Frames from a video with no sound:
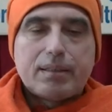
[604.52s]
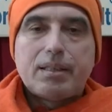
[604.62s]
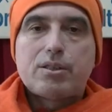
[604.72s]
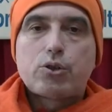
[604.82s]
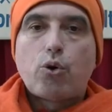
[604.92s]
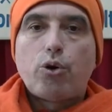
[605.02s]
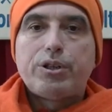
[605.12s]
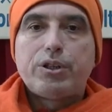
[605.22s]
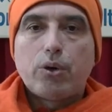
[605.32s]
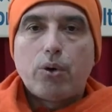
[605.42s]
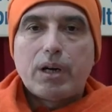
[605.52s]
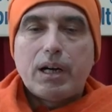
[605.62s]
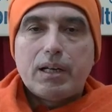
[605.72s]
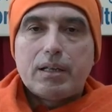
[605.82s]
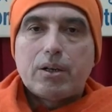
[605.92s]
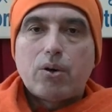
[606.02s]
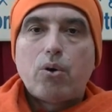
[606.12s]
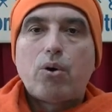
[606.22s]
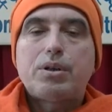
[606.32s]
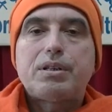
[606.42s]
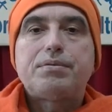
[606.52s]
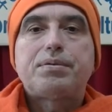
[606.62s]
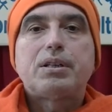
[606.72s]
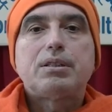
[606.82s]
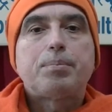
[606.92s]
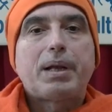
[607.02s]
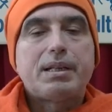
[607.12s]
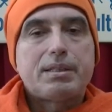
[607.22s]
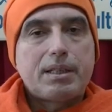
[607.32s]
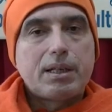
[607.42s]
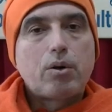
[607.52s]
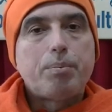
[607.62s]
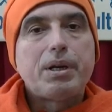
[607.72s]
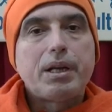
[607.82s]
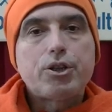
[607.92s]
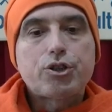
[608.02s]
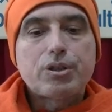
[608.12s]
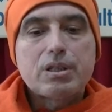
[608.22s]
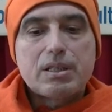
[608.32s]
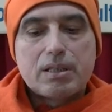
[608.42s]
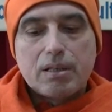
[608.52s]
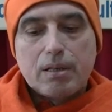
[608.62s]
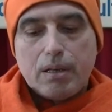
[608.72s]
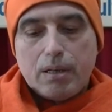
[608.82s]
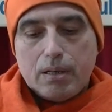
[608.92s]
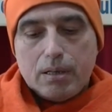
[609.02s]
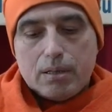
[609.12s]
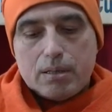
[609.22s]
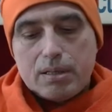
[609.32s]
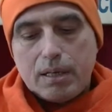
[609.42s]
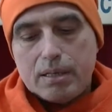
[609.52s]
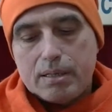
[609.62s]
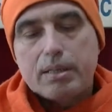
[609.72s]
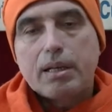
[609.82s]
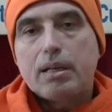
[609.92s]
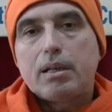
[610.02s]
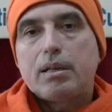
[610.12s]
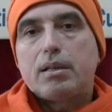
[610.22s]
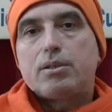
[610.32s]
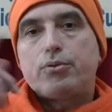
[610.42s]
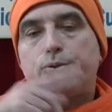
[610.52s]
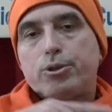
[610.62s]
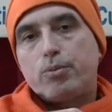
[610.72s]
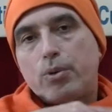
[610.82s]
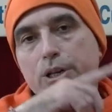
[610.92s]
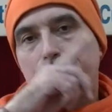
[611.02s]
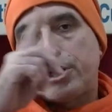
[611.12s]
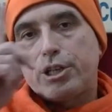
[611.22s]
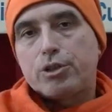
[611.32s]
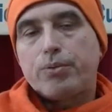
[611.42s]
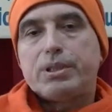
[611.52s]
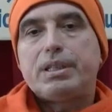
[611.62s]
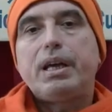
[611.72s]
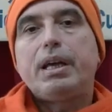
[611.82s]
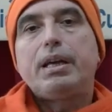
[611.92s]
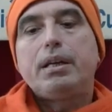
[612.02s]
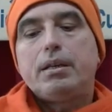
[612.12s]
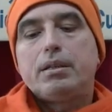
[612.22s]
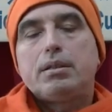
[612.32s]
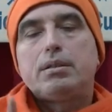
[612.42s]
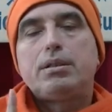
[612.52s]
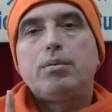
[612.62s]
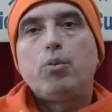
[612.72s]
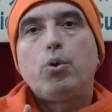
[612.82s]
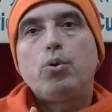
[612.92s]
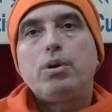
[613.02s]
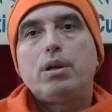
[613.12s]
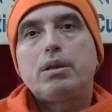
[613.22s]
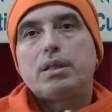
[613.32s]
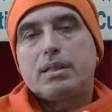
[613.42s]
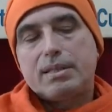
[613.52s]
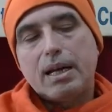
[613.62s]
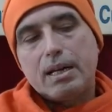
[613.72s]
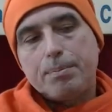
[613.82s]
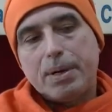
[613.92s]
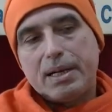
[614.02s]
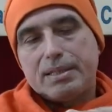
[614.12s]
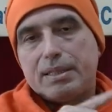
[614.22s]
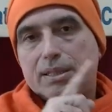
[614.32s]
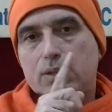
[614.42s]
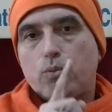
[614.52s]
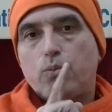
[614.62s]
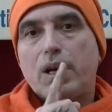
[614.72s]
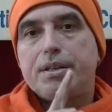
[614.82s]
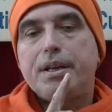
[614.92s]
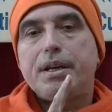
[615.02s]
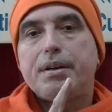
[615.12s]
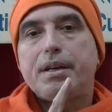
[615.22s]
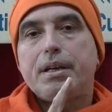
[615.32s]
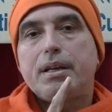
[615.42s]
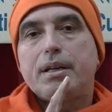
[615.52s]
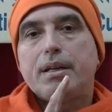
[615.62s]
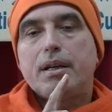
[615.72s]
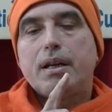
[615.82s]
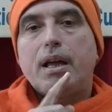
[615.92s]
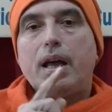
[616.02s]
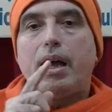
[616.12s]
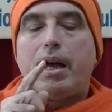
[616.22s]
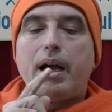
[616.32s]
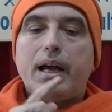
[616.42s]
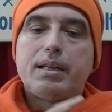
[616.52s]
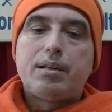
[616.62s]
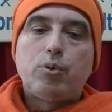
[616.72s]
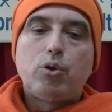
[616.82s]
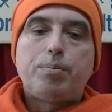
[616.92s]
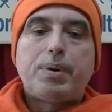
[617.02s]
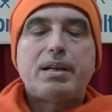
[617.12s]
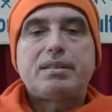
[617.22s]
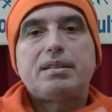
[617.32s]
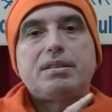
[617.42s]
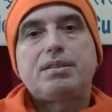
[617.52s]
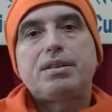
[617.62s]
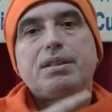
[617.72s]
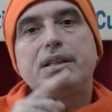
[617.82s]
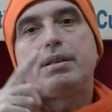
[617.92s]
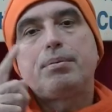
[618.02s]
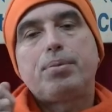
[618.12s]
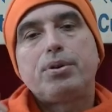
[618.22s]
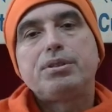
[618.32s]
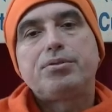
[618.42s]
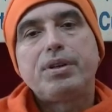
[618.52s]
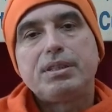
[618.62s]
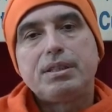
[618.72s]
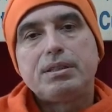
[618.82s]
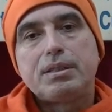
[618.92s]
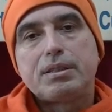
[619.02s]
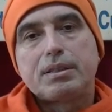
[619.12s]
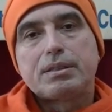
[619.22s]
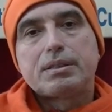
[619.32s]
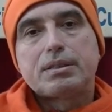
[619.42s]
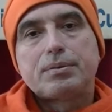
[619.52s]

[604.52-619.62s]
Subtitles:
is called yoga or different planetary combinations. Since for the one change of a day, the sun passes 1 degree and the moon passes 13.20 degrees.